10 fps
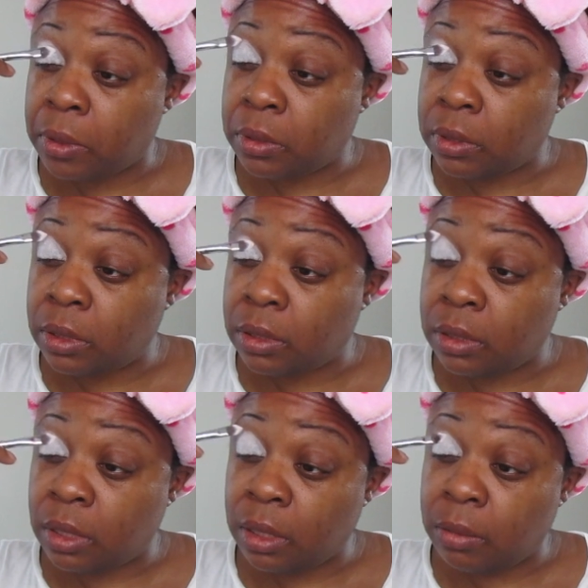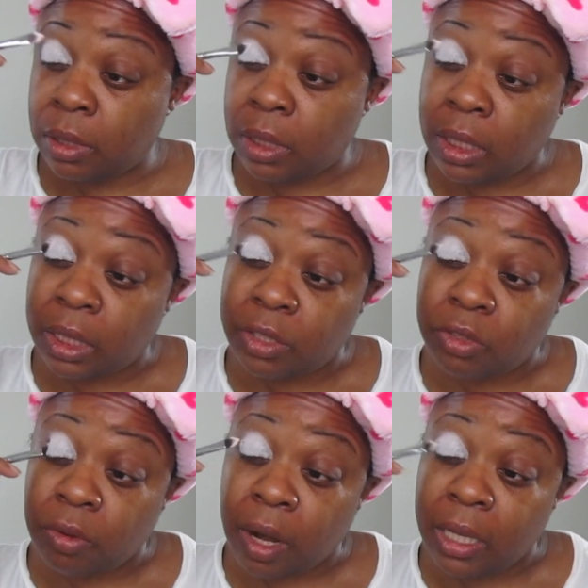This is liquidy and it
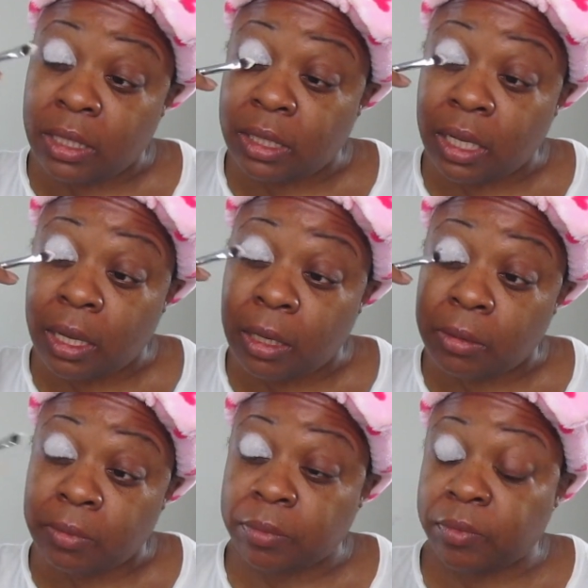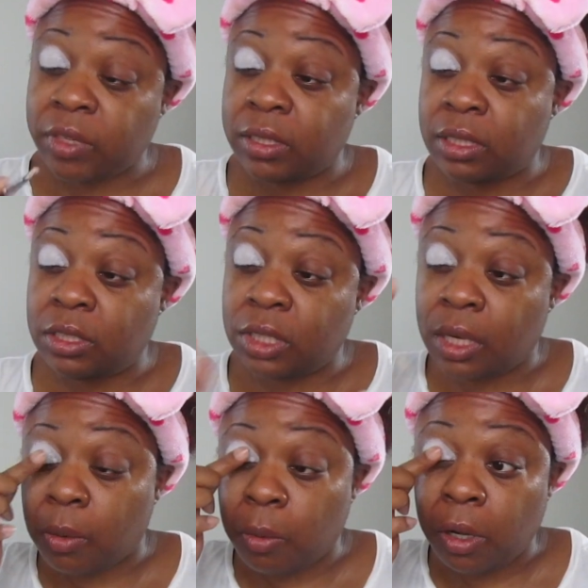dries down. It's like I should have
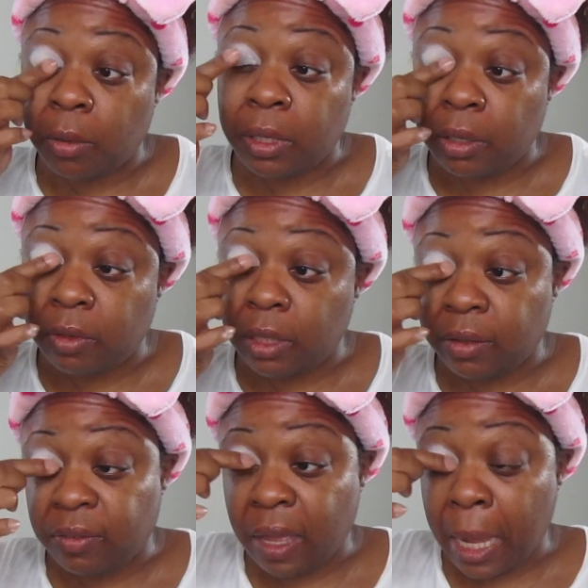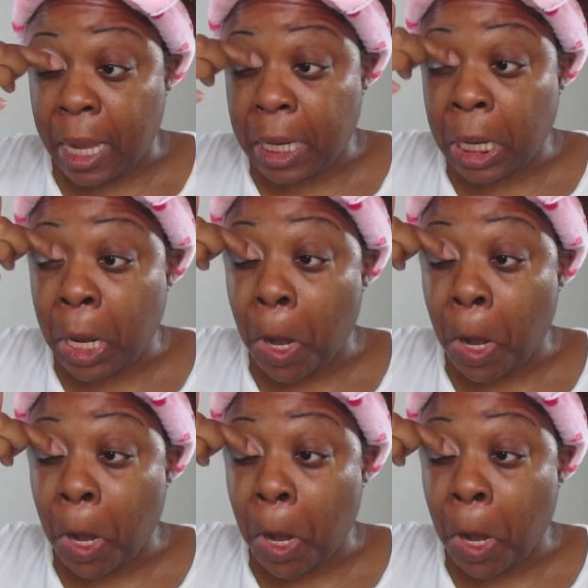to work with it really fast.